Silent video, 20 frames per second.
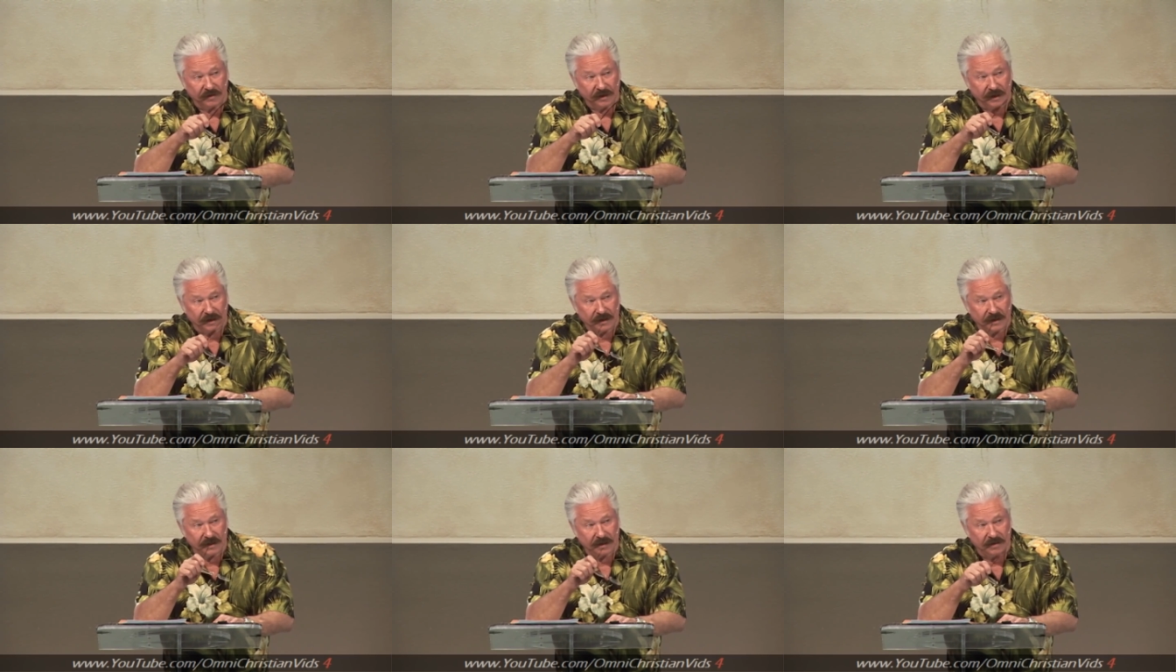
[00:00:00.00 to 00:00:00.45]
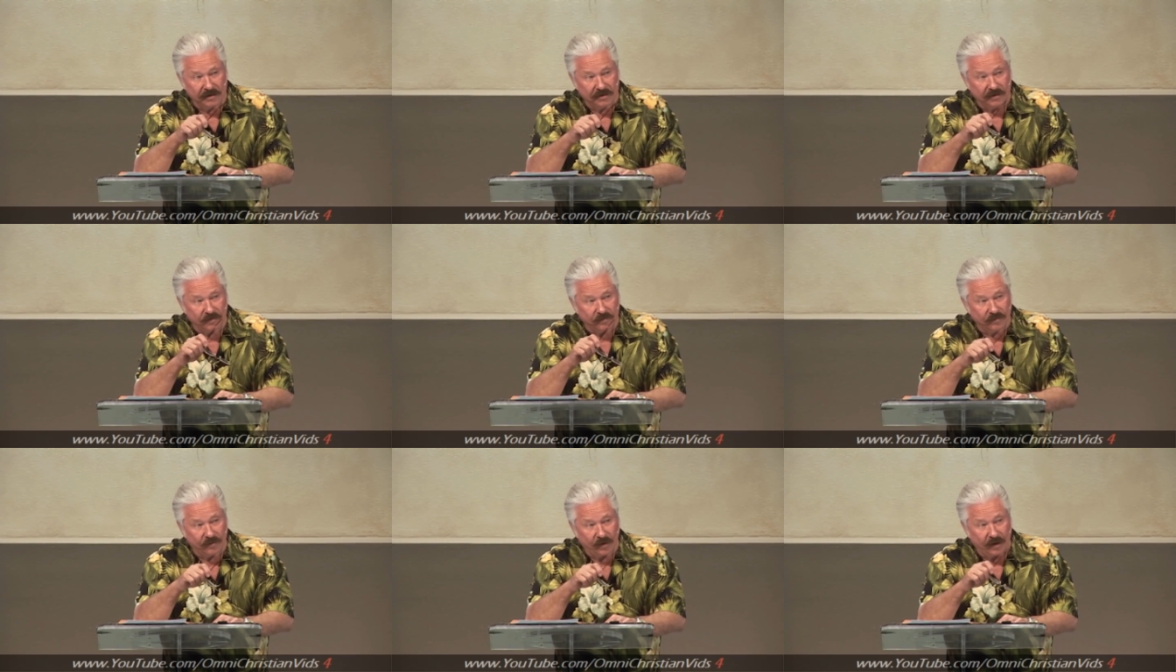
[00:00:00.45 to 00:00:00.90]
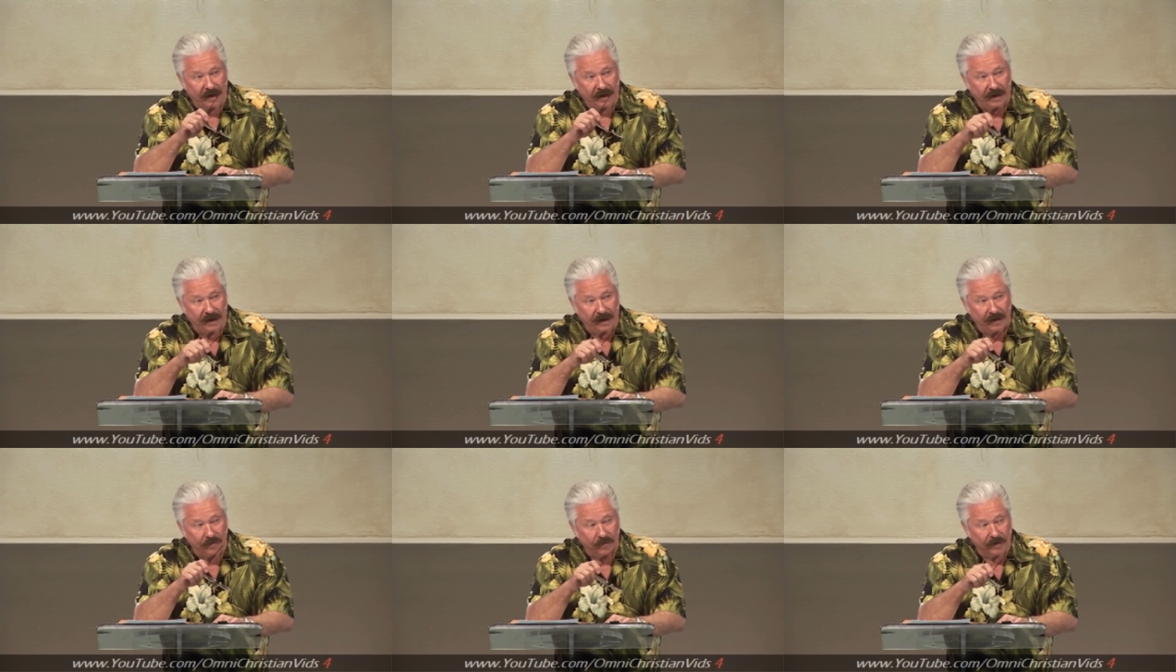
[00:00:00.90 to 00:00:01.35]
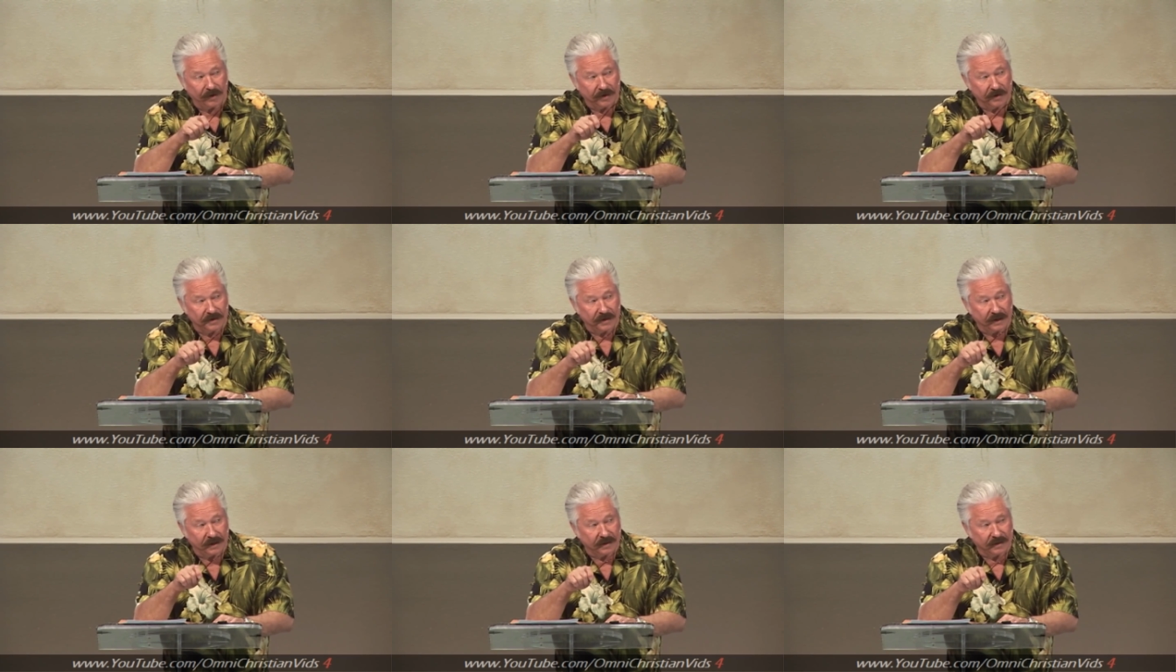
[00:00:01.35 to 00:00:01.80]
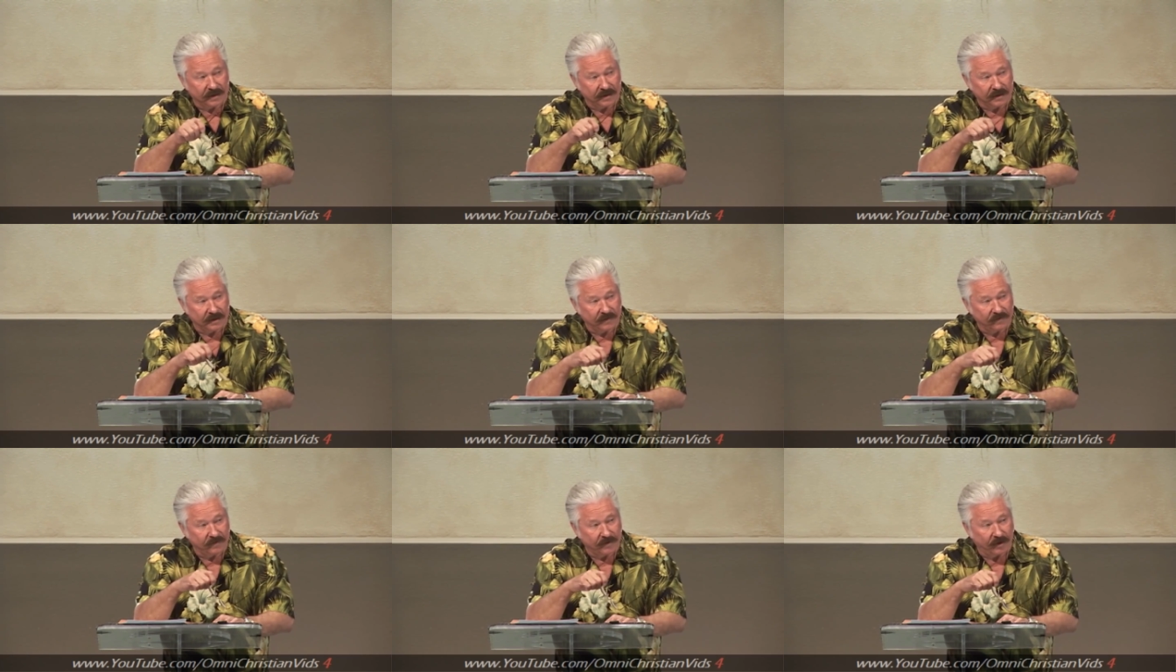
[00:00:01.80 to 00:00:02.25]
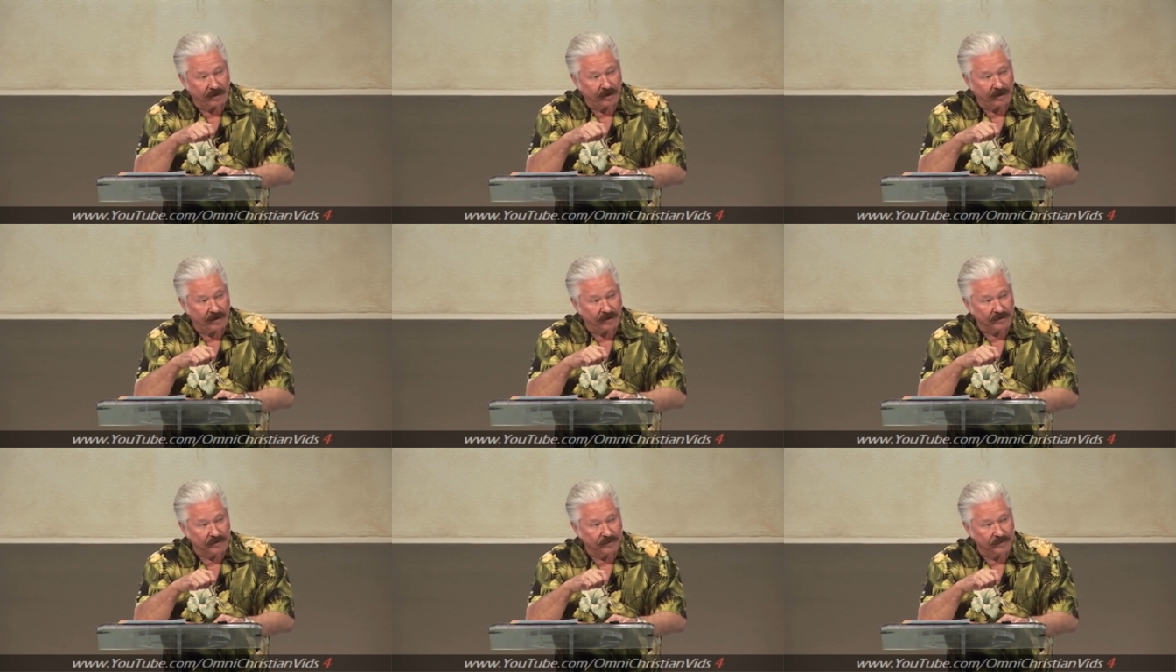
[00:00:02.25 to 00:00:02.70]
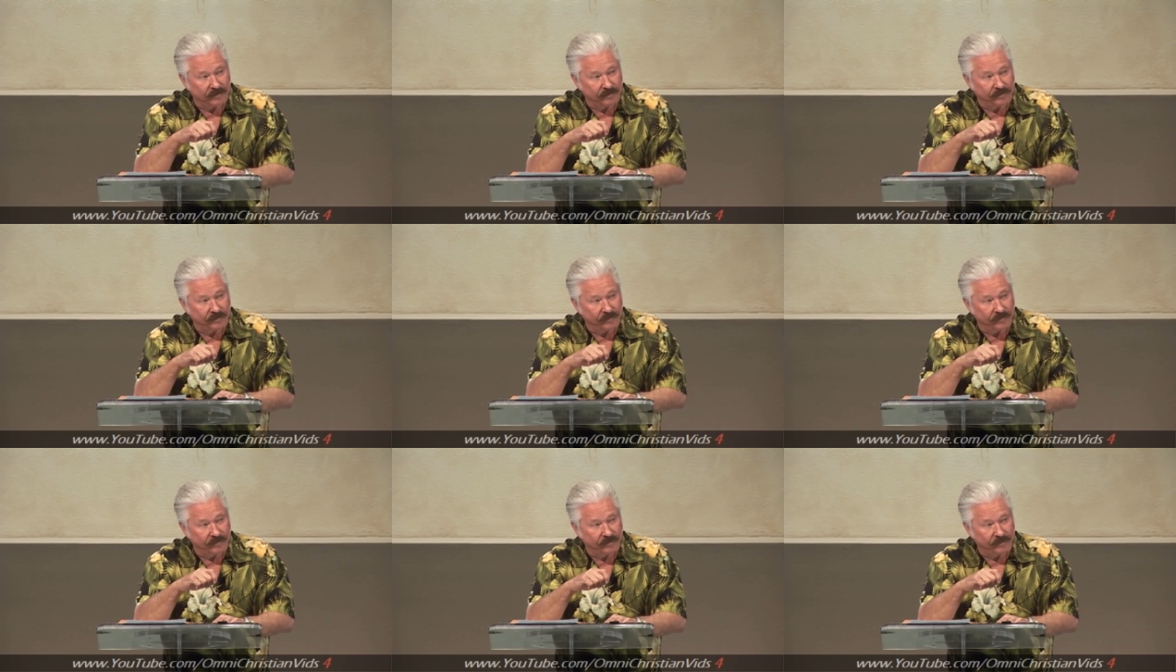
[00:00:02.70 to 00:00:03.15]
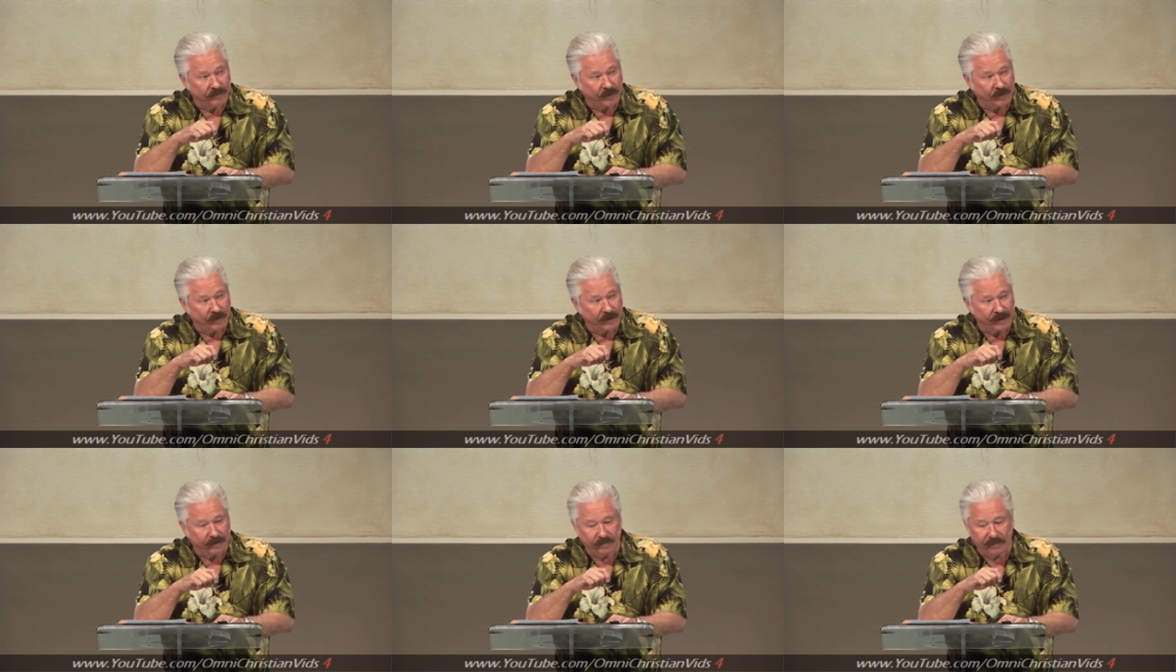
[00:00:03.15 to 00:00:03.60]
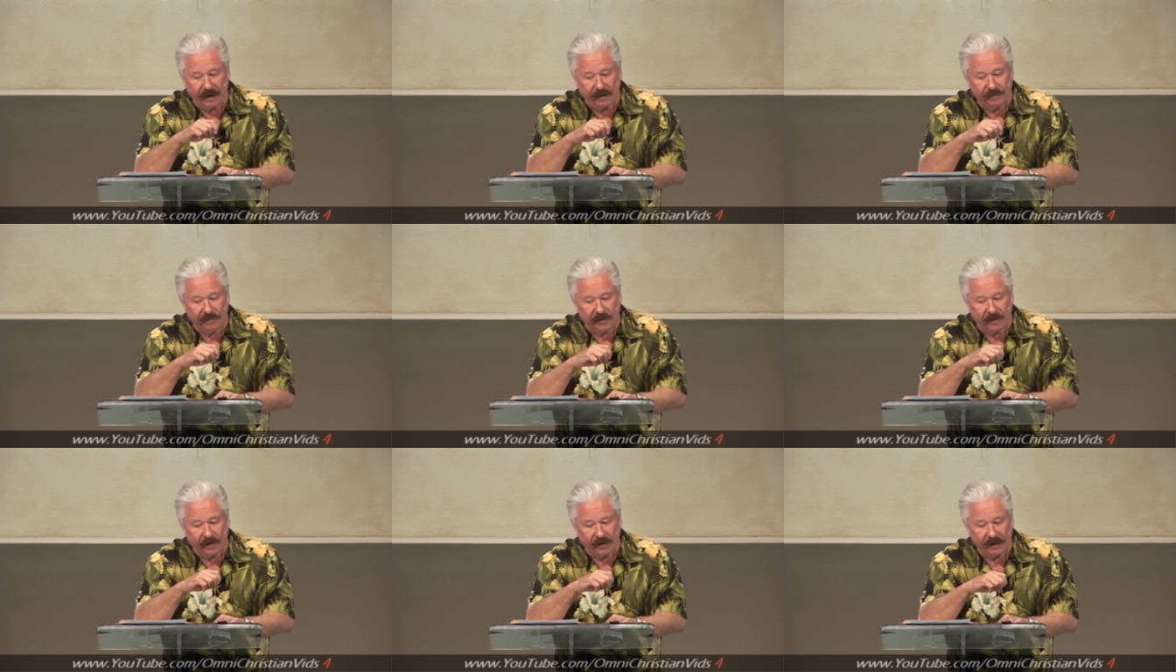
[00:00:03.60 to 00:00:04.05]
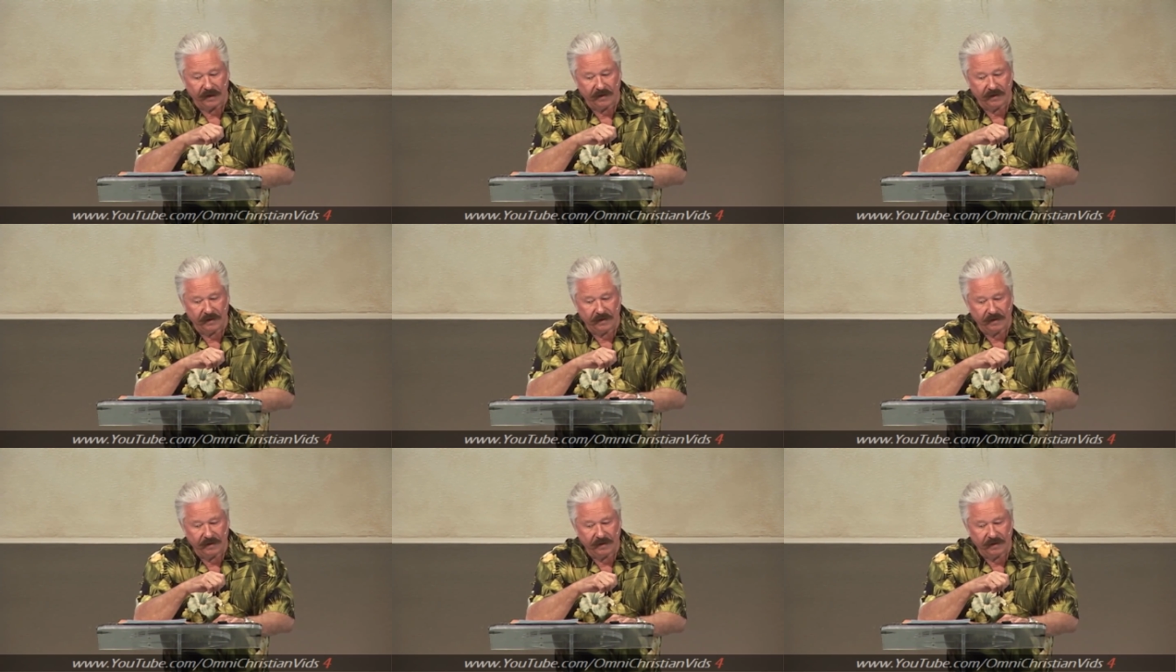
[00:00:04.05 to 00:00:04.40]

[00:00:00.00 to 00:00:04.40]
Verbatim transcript: and here's why I want to take this clause point by point.